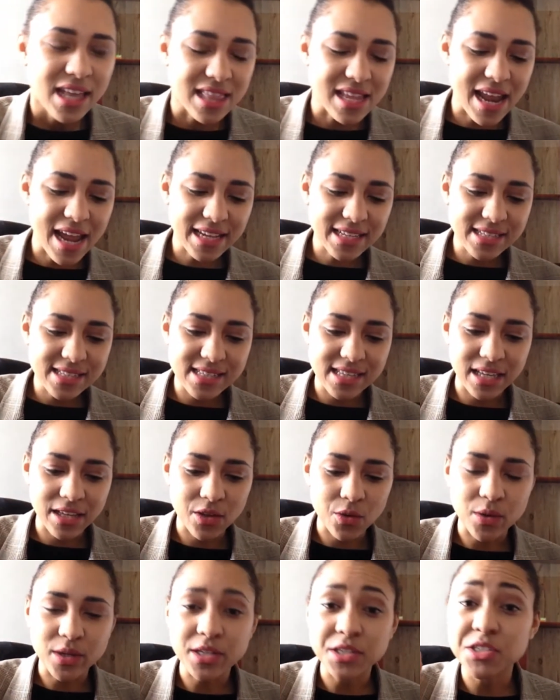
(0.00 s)
The next thing
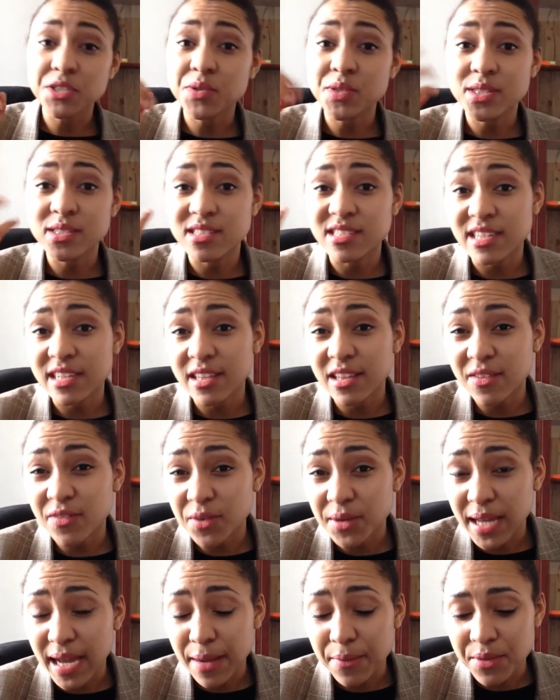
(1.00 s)
you want to do is study the
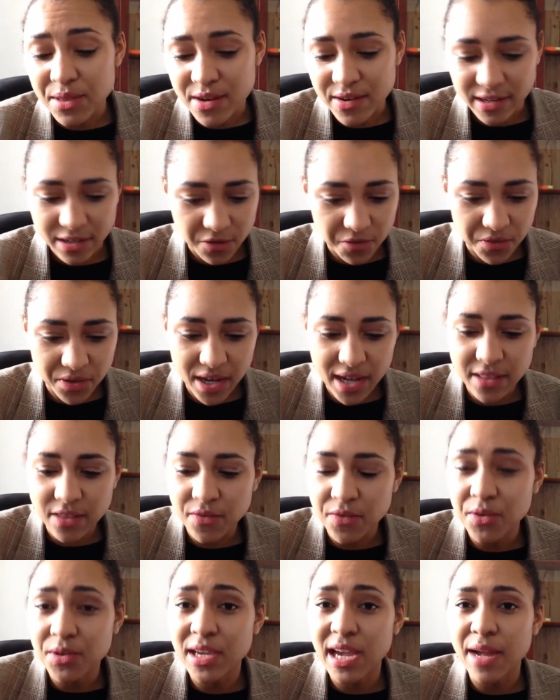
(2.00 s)
vocabulary. You've got
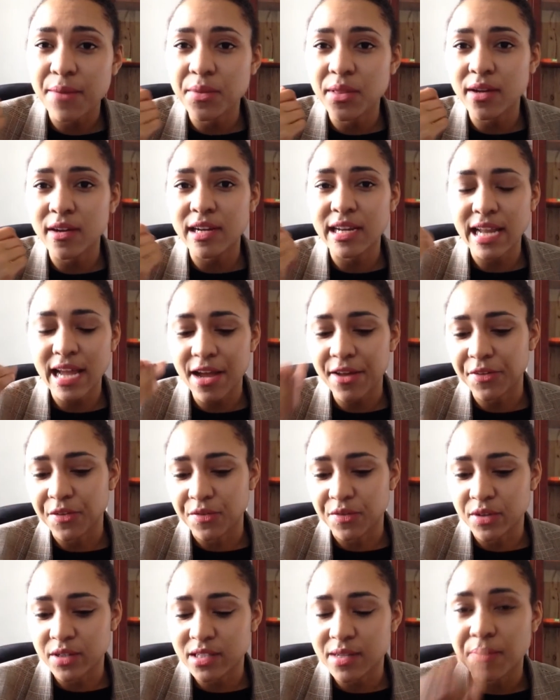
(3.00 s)
the vocabulary now,
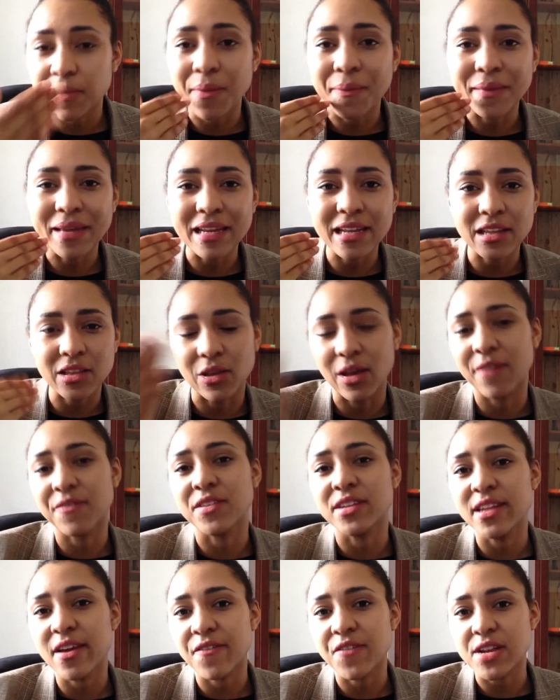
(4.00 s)
you've looked up the meaning, you have
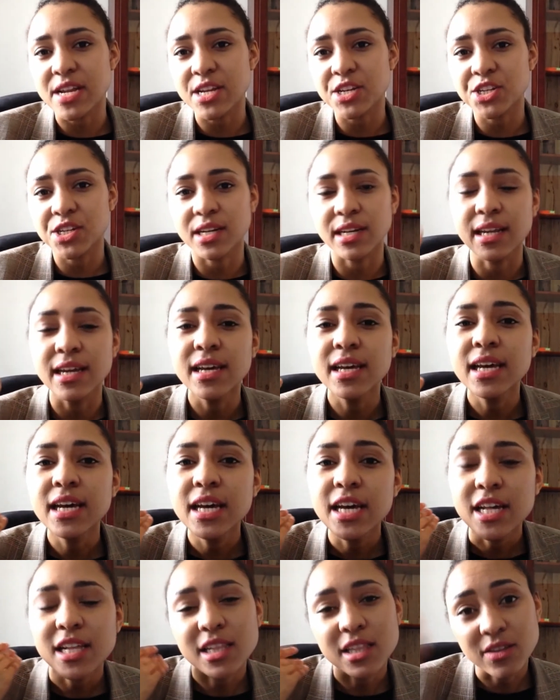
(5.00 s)
the definition,
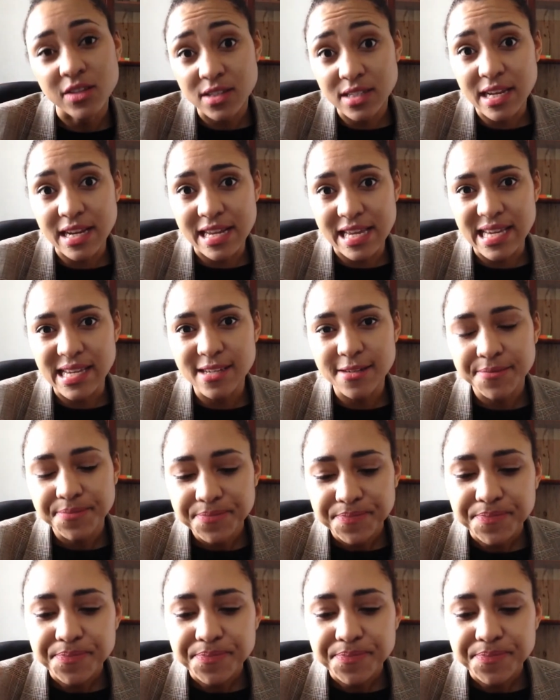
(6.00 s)
study it.